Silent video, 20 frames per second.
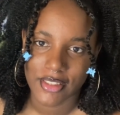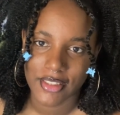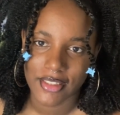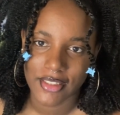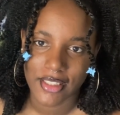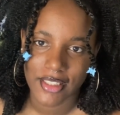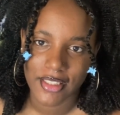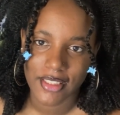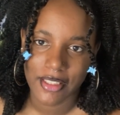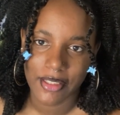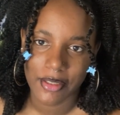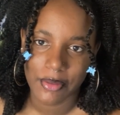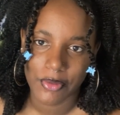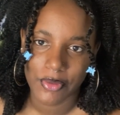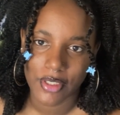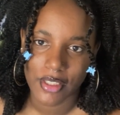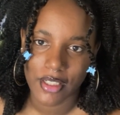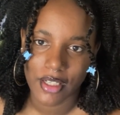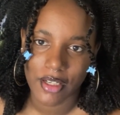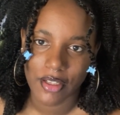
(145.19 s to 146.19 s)
Like I don't want it
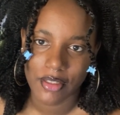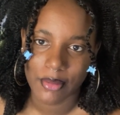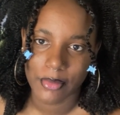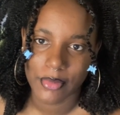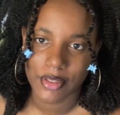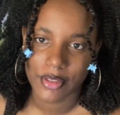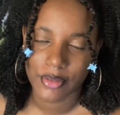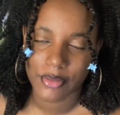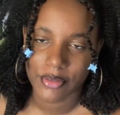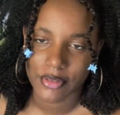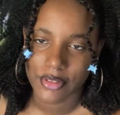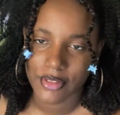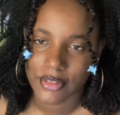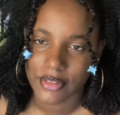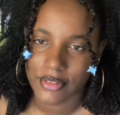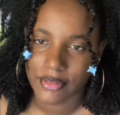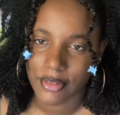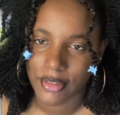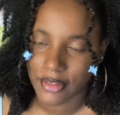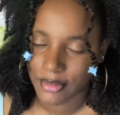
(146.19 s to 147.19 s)
all on my grill
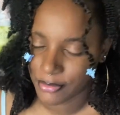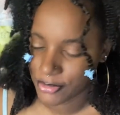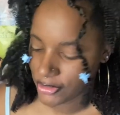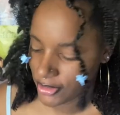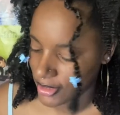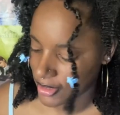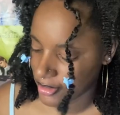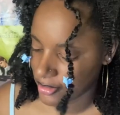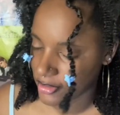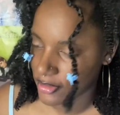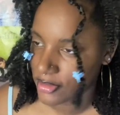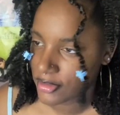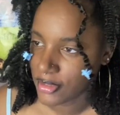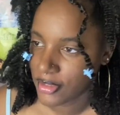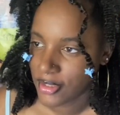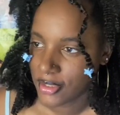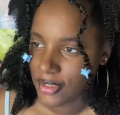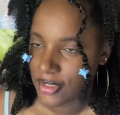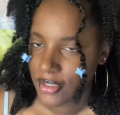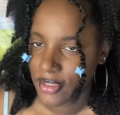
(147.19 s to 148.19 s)
while I'm trying to
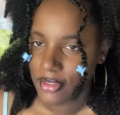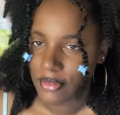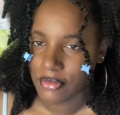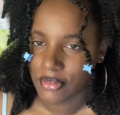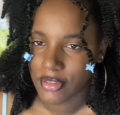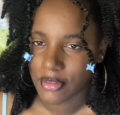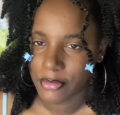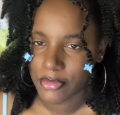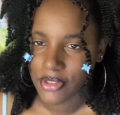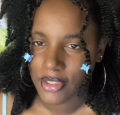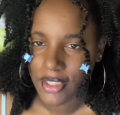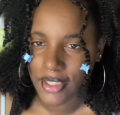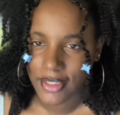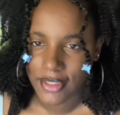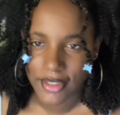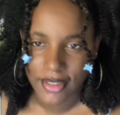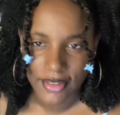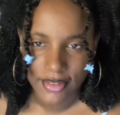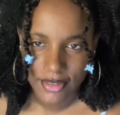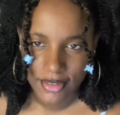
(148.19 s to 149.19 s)
while I'm trying to get
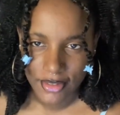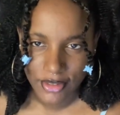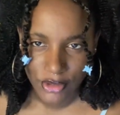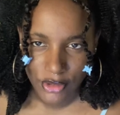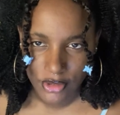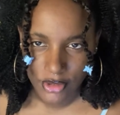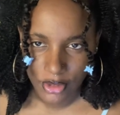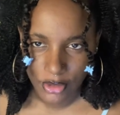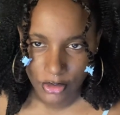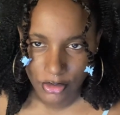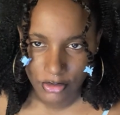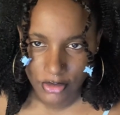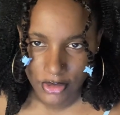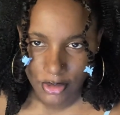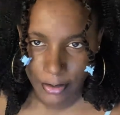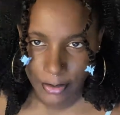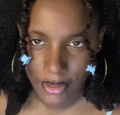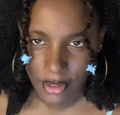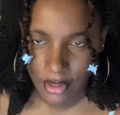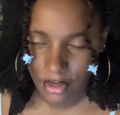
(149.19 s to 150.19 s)
into the show. It's gonna be
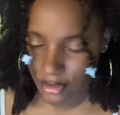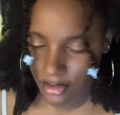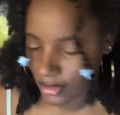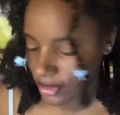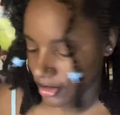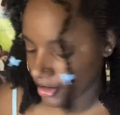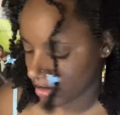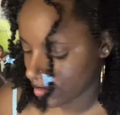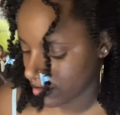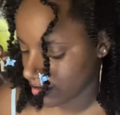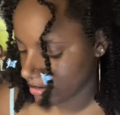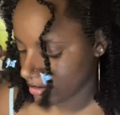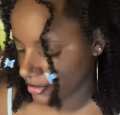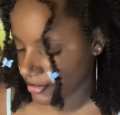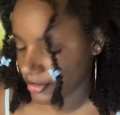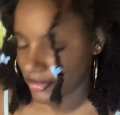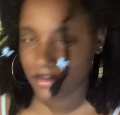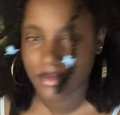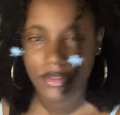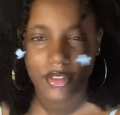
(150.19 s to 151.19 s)
hard.
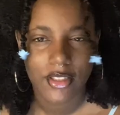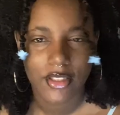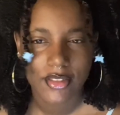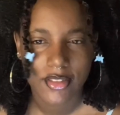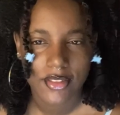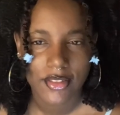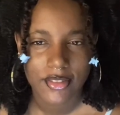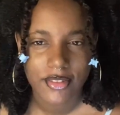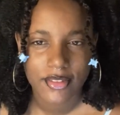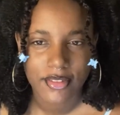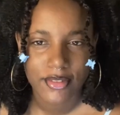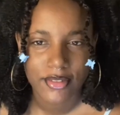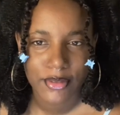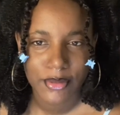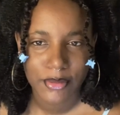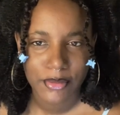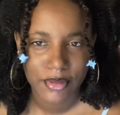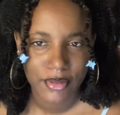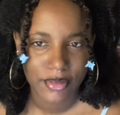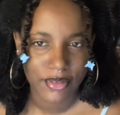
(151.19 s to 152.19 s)
No, I think that's a little too
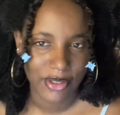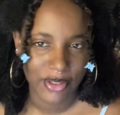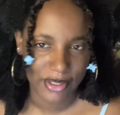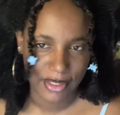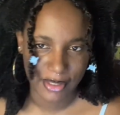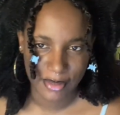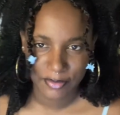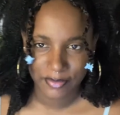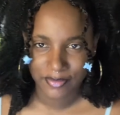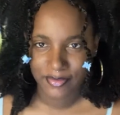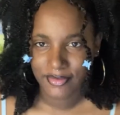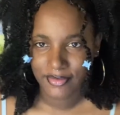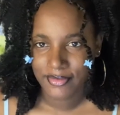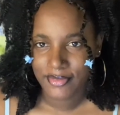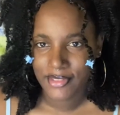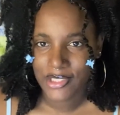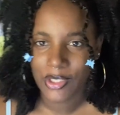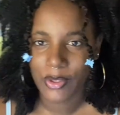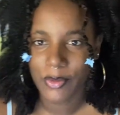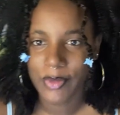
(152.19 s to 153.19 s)
low. Okay.
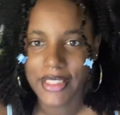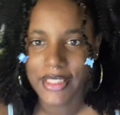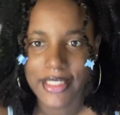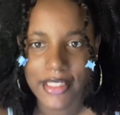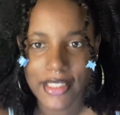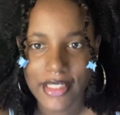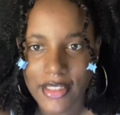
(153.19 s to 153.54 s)
We enough.